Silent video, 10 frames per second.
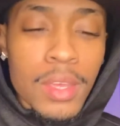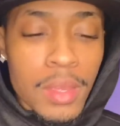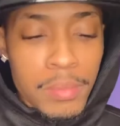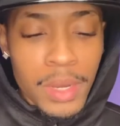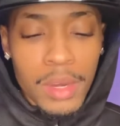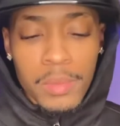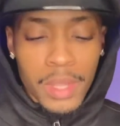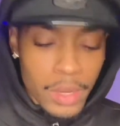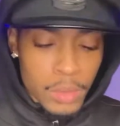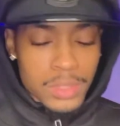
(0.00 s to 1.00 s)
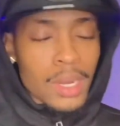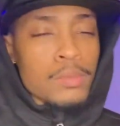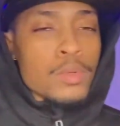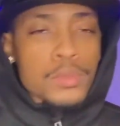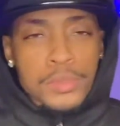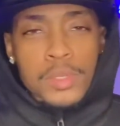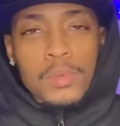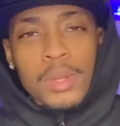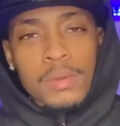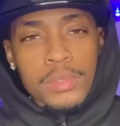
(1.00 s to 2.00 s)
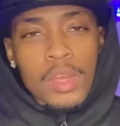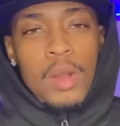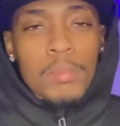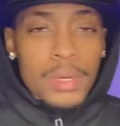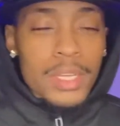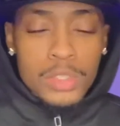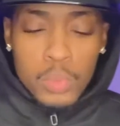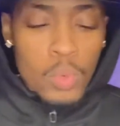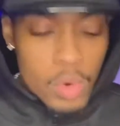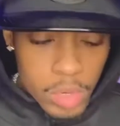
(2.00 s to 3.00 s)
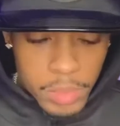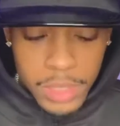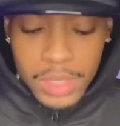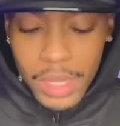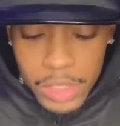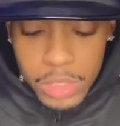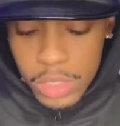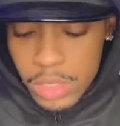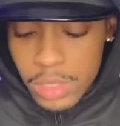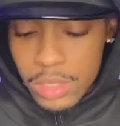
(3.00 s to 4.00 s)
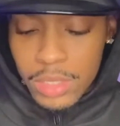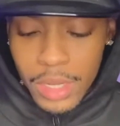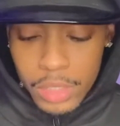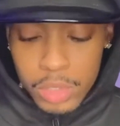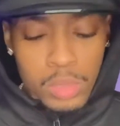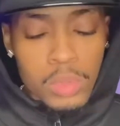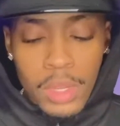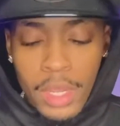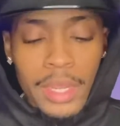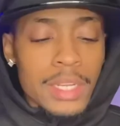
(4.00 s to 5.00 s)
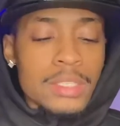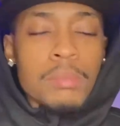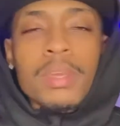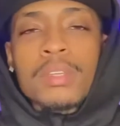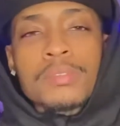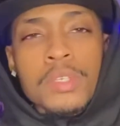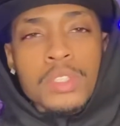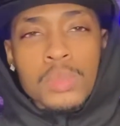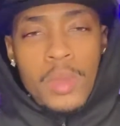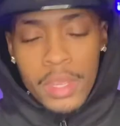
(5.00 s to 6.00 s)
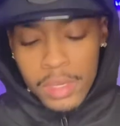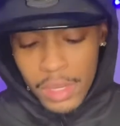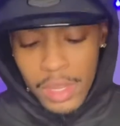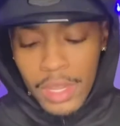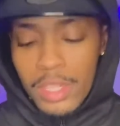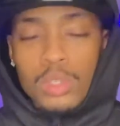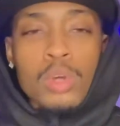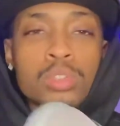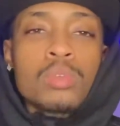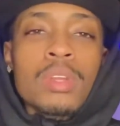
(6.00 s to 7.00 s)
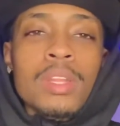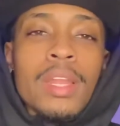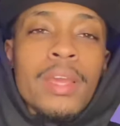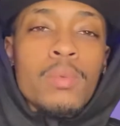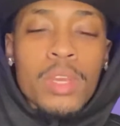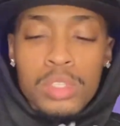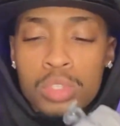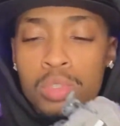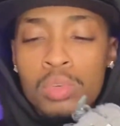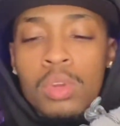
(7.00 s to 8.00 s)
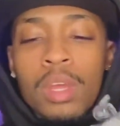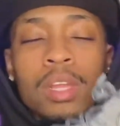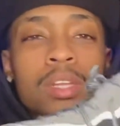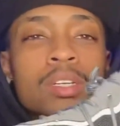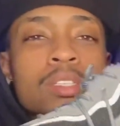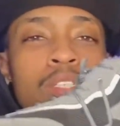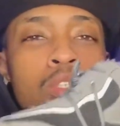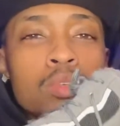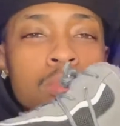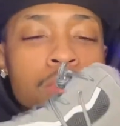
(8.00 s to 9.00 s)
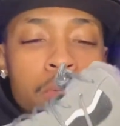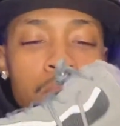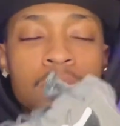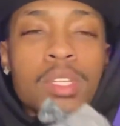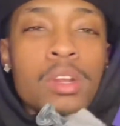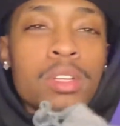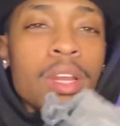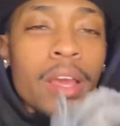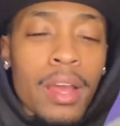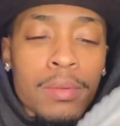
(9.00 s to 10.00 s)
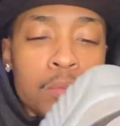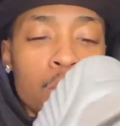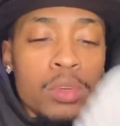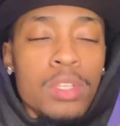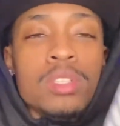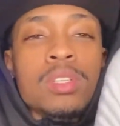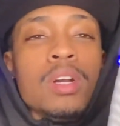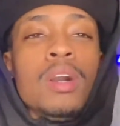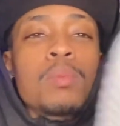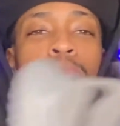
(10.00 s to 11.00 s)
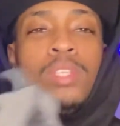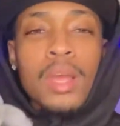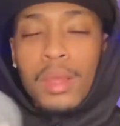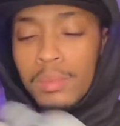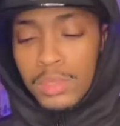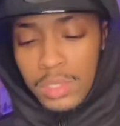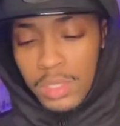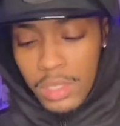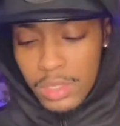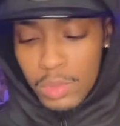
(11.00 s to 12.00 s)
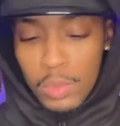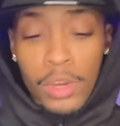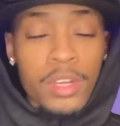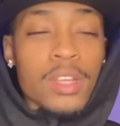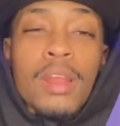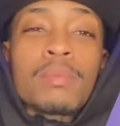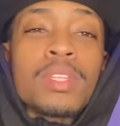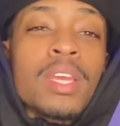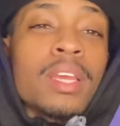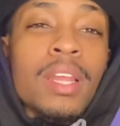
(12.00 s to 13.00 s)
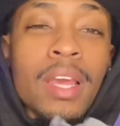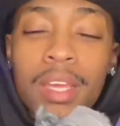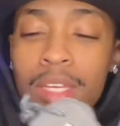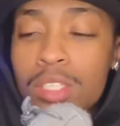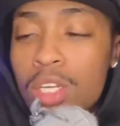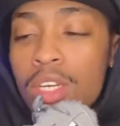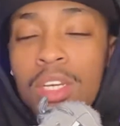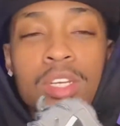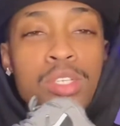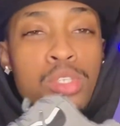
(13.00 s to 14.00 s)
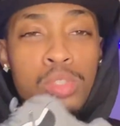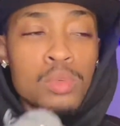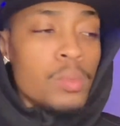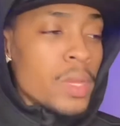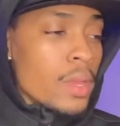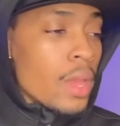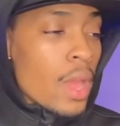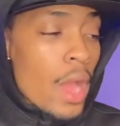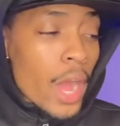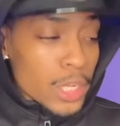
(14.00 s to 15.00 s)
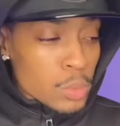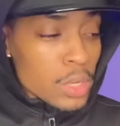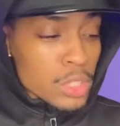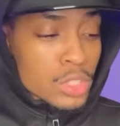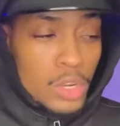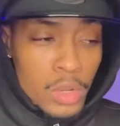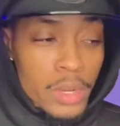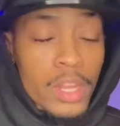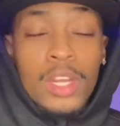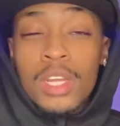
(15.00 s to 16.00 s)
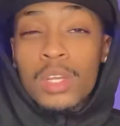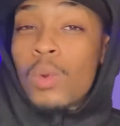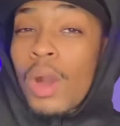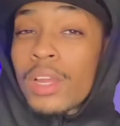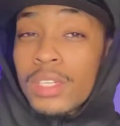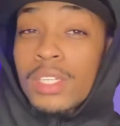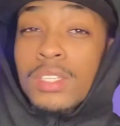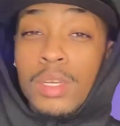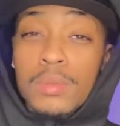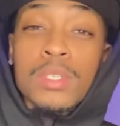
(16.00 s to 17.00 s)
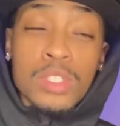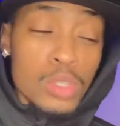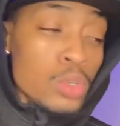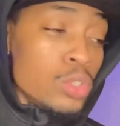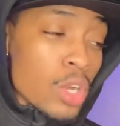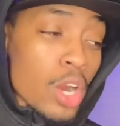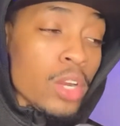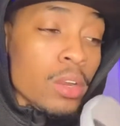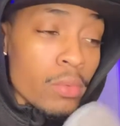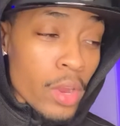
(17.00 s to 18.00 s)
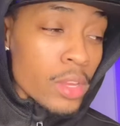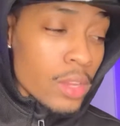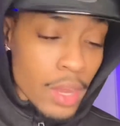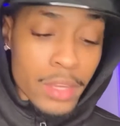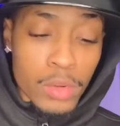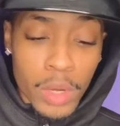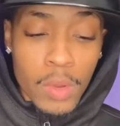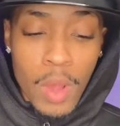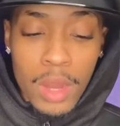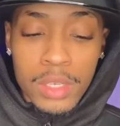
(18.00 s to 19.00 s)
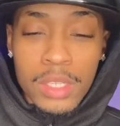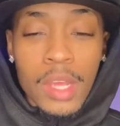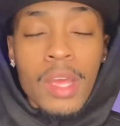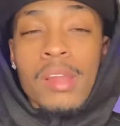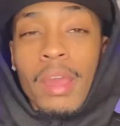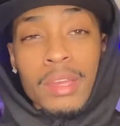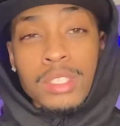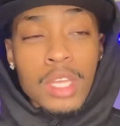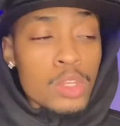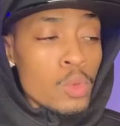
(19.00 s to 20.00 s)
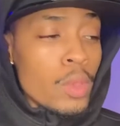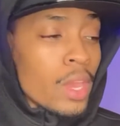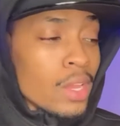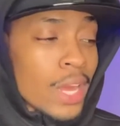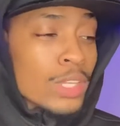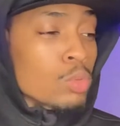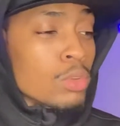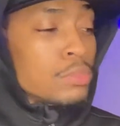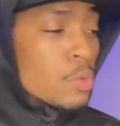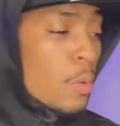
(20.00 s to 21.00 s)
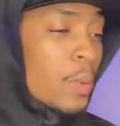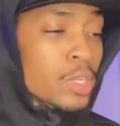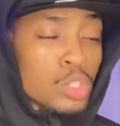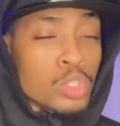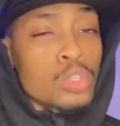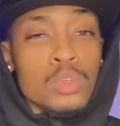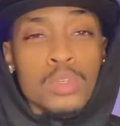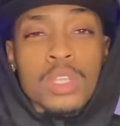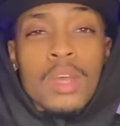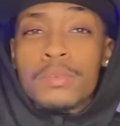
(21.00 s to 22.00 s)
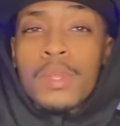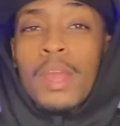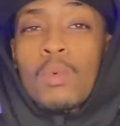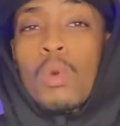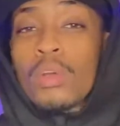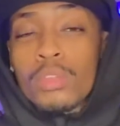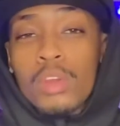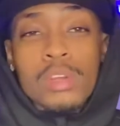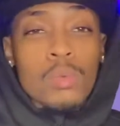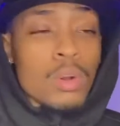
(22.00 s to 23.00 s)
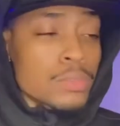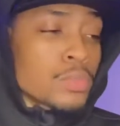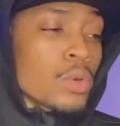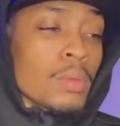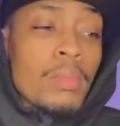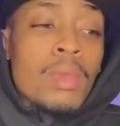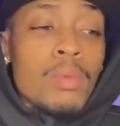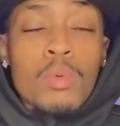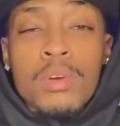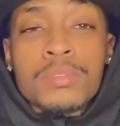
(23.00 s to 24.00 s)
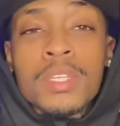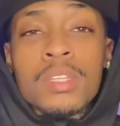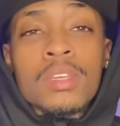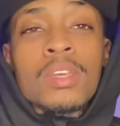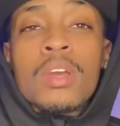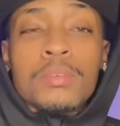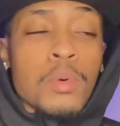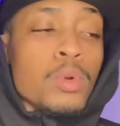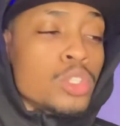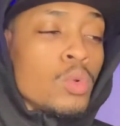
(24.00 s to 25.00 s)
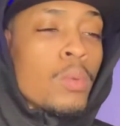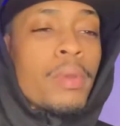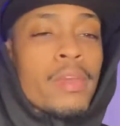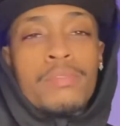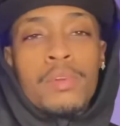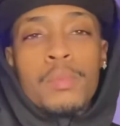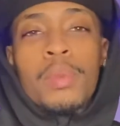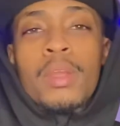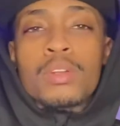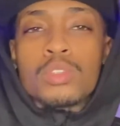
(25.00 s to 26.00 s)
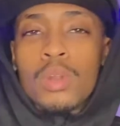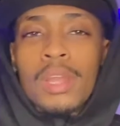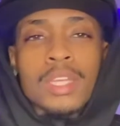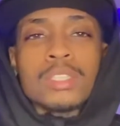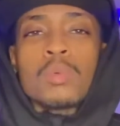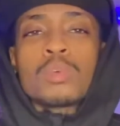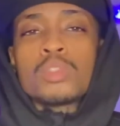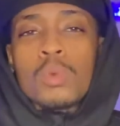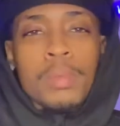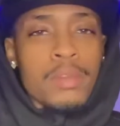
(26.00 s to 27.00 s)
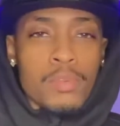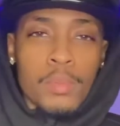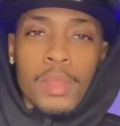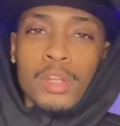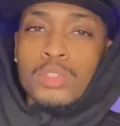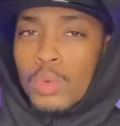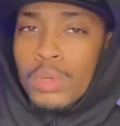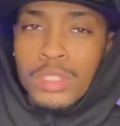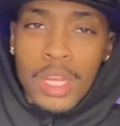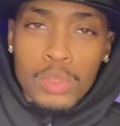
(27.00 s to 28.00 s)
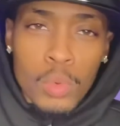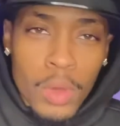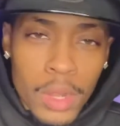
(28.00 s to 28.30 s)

but anyway, I know it's not real fur or whatever, y'all, but it's warm. It's nice. It's a nice shoe. It doesn't make your foot sweat. It's also another lightweight shoe. Look, the shoe is very sturdy. Like, I've worn this a couple times to work and everything, and, like, it's a good shoe, man. I just want to let y'all know that the qualities of these shoes are great, like, great quality. Like I said, you getting, like, 3-4 pairs of shoes for, like, $130, $140, maybe $150 for what you would pay for a pair of, less than what you would pay for a pair of Jordans at $200